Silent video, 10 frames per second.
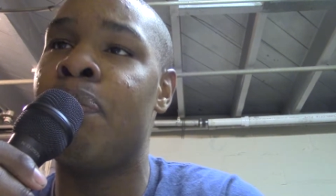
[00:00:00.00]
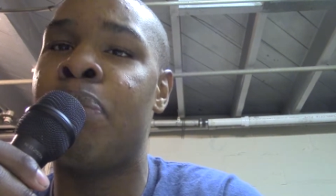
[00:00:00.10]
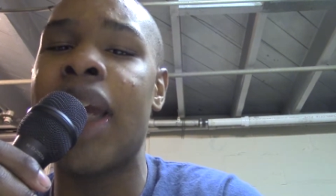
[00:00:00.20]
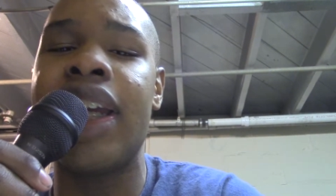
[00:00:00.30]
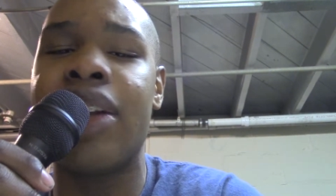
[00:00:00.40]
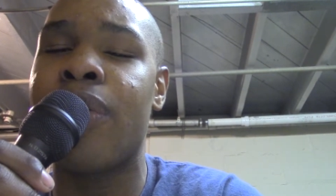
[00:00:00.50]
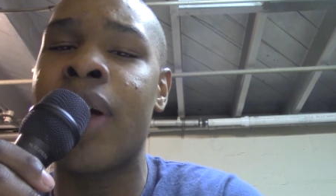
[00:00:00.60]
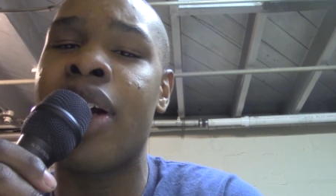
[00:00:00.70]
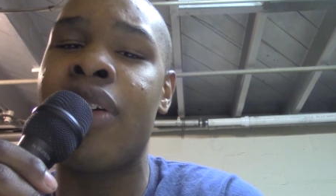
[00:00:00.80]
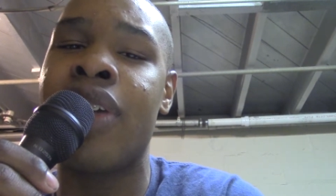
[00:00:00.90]
bang it
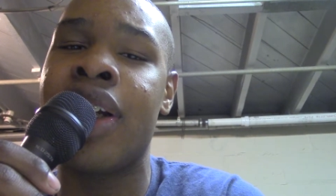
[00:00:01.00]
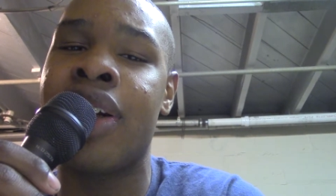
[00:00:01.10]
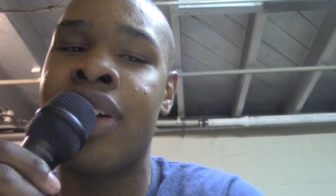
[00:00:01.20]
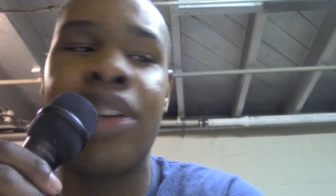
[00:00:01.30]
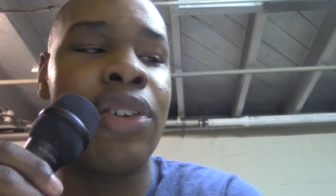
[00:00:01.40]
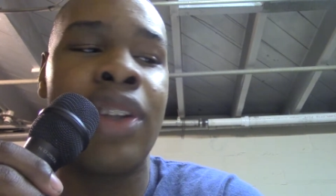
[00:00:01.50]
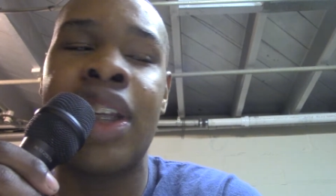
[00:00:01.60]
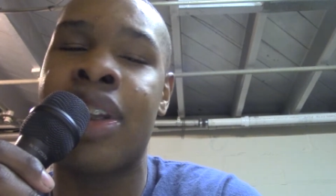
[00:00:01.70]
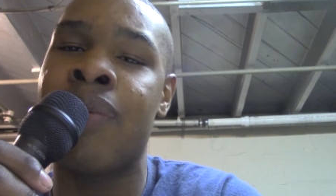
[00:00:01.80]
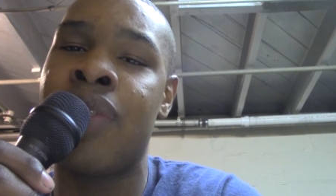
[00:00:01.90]
around like a good old
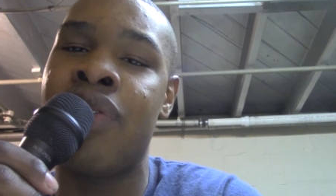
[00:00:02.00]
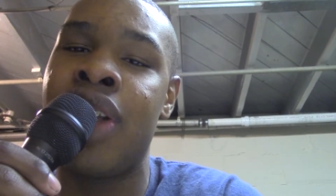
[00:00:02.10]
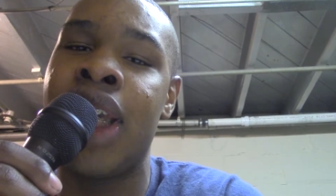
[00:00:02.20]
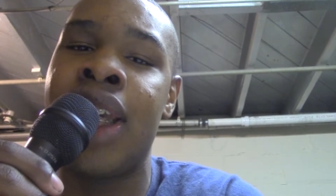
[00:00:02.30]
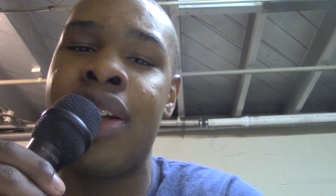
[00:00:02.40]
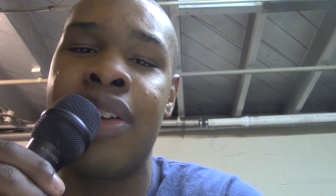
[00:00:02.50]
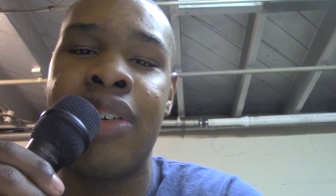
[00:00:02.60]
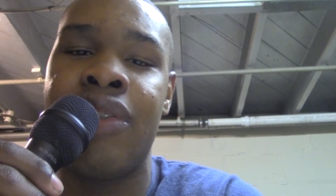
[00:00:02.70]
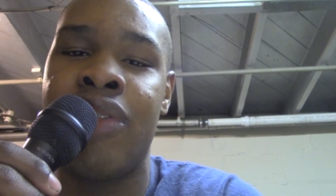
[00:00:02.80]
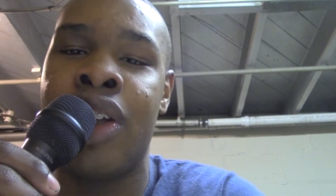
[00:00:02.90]
SM58,
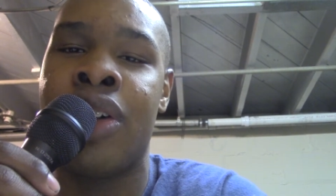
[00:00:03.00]
you